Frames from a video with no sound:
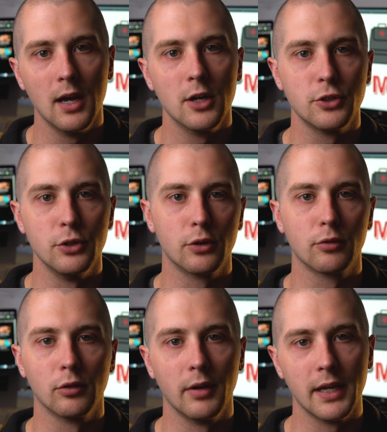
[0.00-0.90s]
So you could
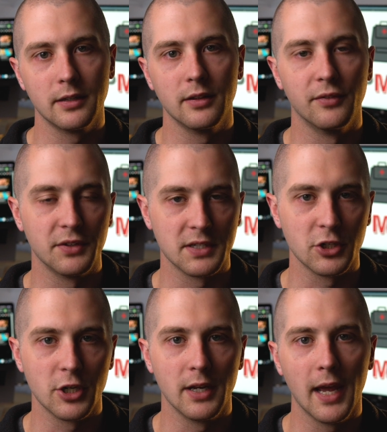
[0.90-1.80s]
relay to the
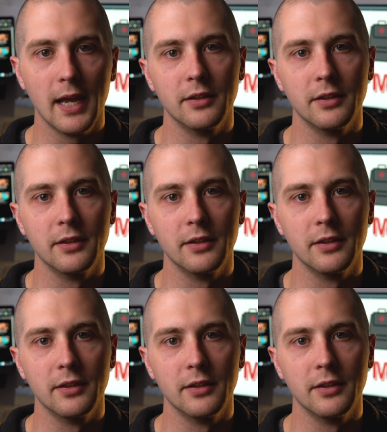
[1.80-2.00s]
physician, hey,